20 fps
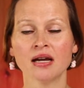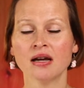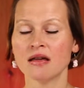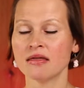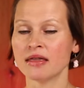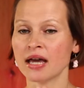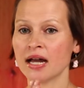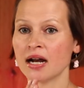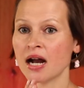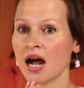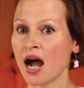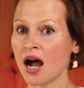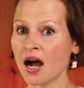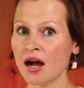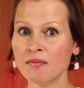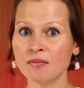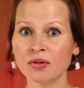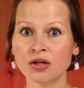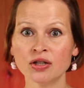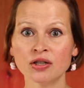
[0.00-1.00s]
that
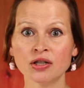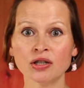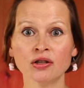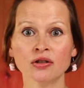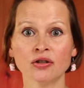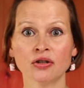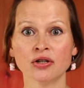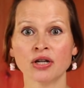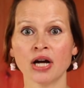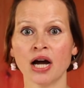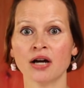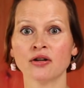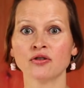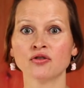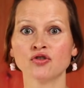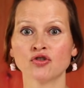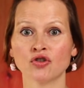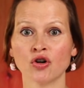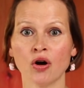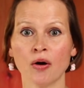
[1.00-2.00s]
I'm gonna learn how to
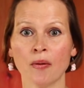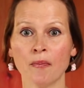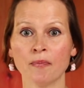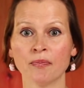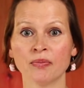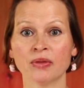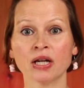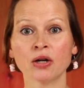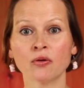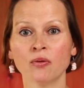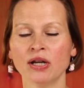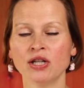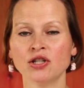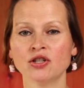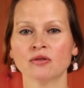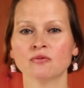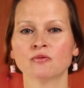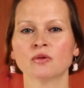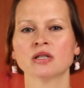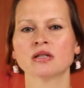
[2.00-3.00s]
draw. The
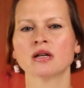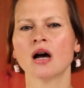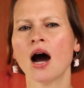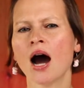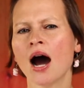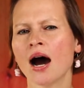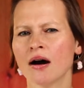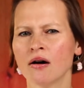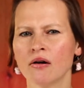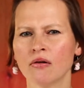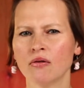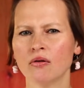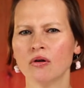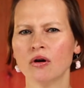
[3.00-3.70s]
question was how.